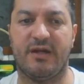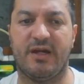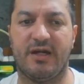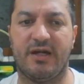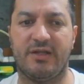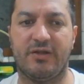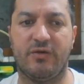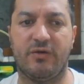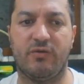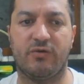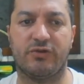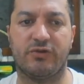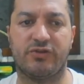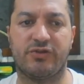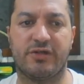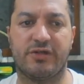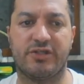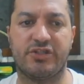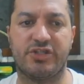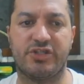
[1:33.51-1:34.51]
I don't want
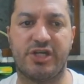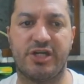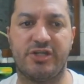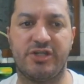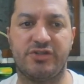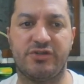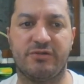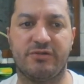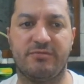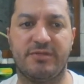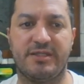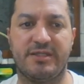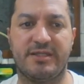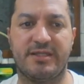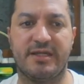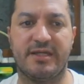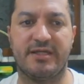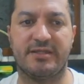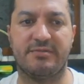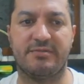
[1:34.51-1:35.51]
to exchange on
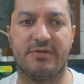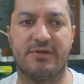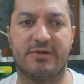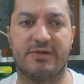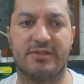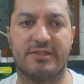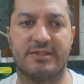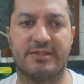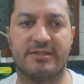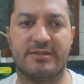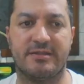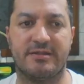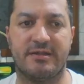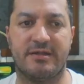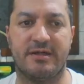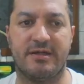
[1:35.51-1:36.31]
b6 because